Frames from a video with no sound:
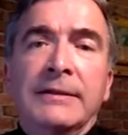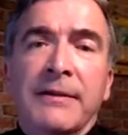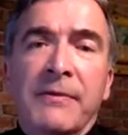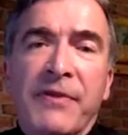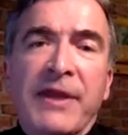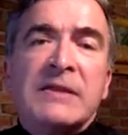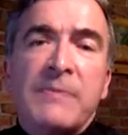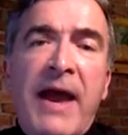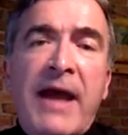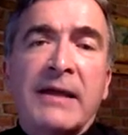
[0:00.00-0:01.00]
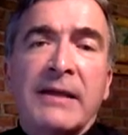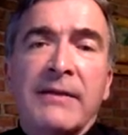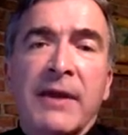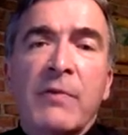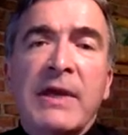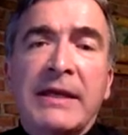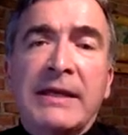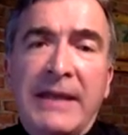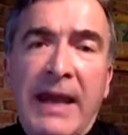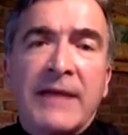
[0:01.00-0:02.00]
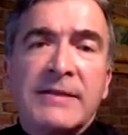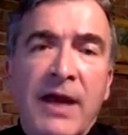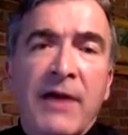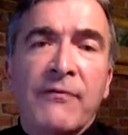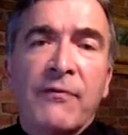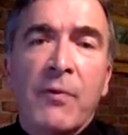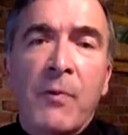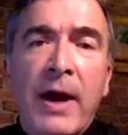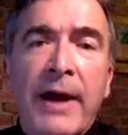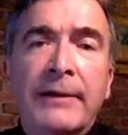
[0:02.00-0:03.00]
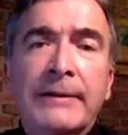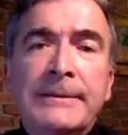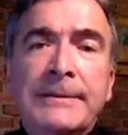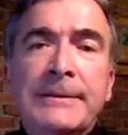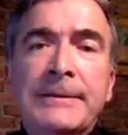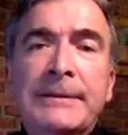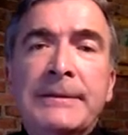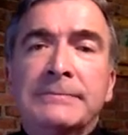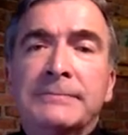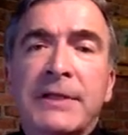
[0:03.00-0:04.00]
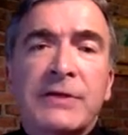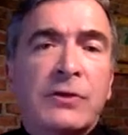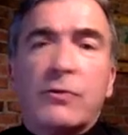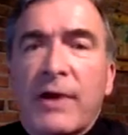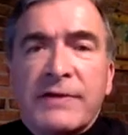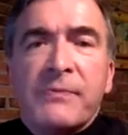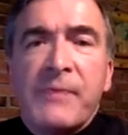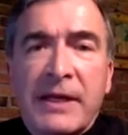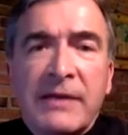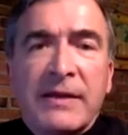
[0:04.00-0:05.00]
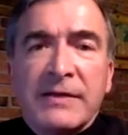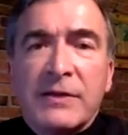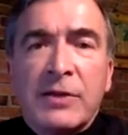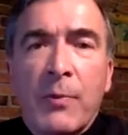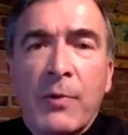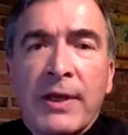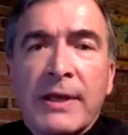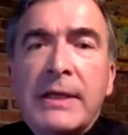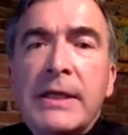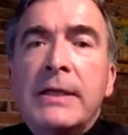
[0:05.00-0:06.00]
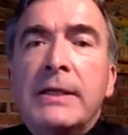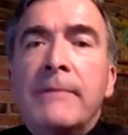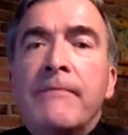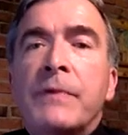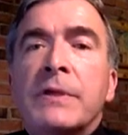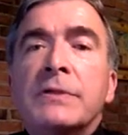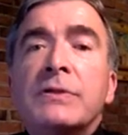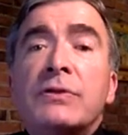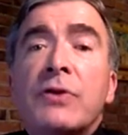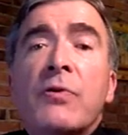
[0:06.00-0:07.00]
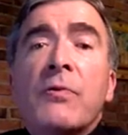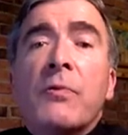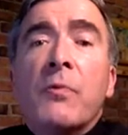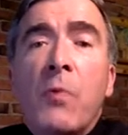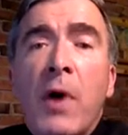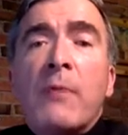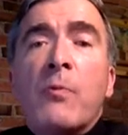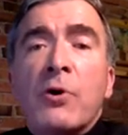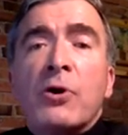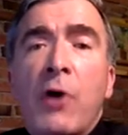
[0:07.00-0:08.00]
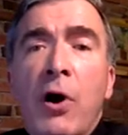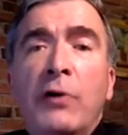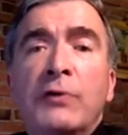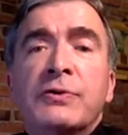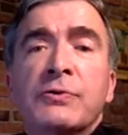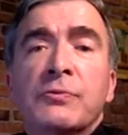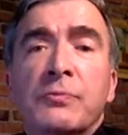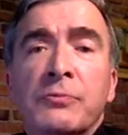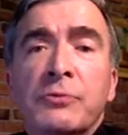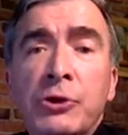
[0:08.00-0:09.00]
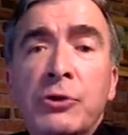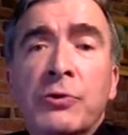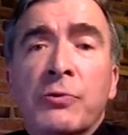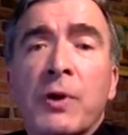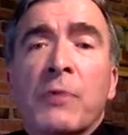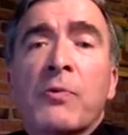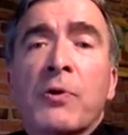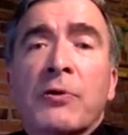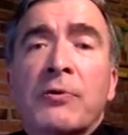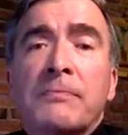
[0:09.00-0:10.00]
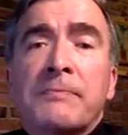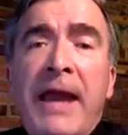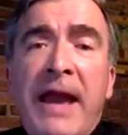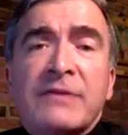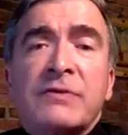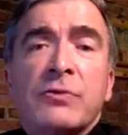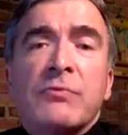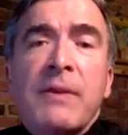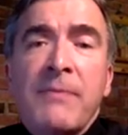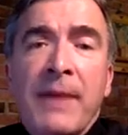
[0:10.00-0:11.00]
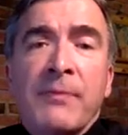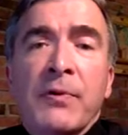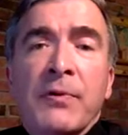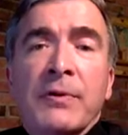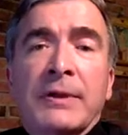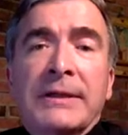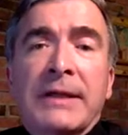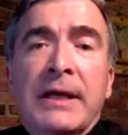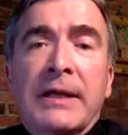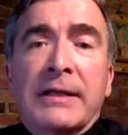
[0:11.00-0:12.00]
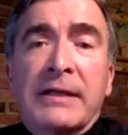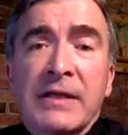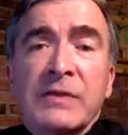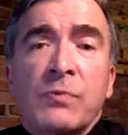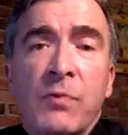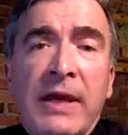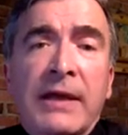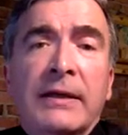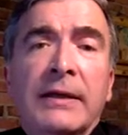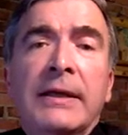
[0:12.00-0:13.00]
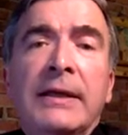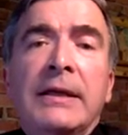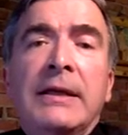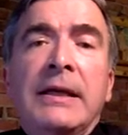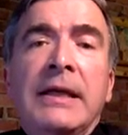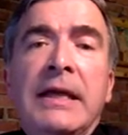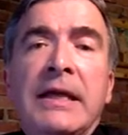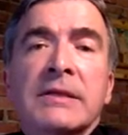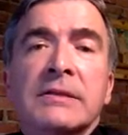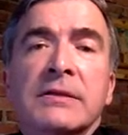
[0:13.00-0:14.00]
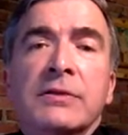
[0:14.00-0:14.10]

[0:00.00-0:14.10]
things back that we can't have for a while. It's the cross of many things that come with it. So what we're called to do, what we're asked to remember this week, is